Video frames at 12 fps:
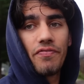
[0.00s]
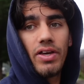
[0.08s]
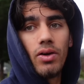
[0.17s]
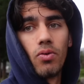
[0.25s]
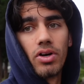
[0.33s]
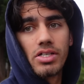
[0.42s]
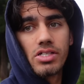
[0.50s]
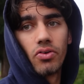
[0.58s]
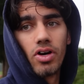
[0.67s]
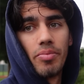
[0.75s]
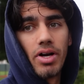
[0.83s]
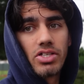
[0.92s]
feet were
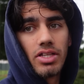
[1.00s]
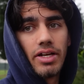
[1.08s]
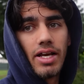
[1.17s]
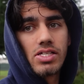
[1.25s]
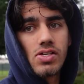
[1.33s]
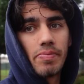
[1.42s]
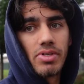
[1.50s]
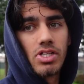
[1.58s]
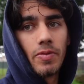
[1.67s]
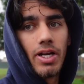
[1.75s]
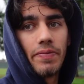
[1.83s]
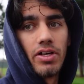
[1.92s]
sore a bunch of the days, so I'm
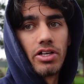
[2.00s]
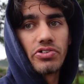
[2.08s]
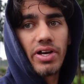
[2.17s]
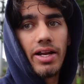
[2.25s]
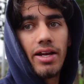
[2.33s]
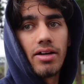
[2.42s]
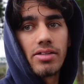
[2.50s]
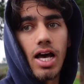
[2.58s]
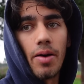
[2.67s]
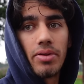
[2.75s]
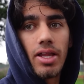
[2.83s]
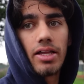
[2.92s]
assuming if you're training on
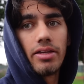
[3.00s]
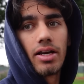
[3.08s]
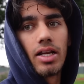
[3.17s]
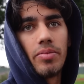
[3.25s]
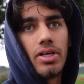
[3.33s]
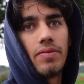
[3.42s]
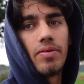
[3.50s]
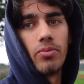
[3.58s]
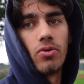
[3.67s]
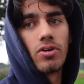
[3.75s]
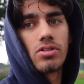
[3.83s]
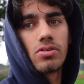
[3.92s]
top of that, they're gonna be even
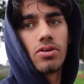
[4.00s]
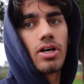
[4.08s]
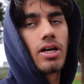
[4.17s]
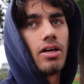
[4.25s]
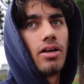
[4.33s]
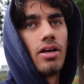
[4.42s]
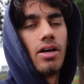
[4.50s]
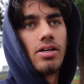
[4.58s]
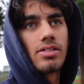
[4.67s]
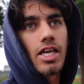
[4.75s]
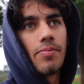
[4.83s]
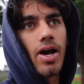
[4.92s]
more sore.
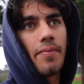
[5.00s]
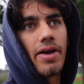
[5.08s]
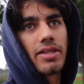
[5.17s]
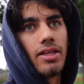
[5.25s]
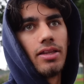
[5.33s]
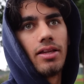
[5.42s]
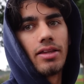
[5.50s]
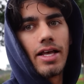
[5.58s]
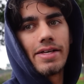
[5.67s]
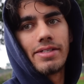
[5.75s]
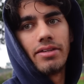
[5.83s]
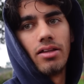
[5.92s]
So you probably have to
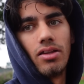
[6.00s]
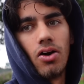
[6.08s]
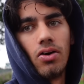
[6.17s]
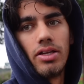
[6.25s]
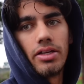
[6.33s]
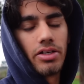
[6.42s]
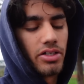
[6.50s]
lessen the load that you're